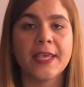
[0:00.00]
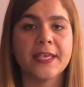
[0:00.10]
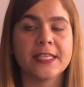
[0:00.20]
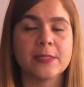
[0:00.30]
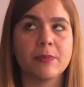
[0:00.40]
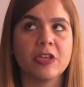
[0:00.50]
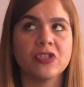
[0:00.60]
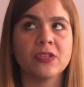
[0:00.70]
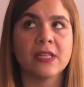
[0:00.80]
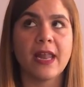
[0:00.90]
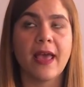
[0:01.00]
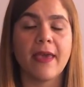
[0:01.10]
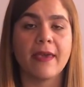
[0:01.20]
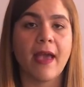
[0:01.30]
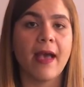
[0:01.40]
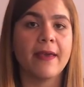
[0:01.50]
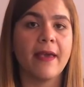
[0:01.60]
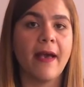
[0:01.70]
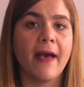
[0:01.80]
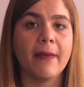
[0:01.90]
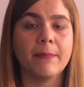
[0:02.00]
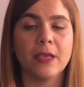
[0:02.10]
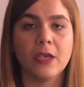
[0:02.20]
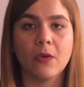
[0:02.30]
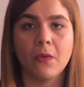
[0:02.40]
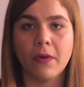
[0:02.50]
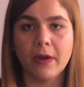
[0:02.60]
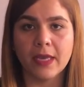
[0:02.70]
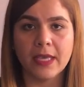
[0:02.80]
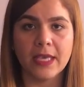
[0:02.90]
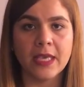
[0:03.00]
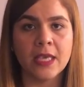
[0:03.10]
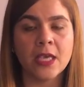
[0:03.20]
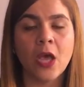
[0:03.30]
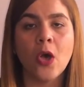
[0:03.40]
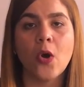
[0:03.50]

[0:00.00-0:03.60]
in expressions like I have been working,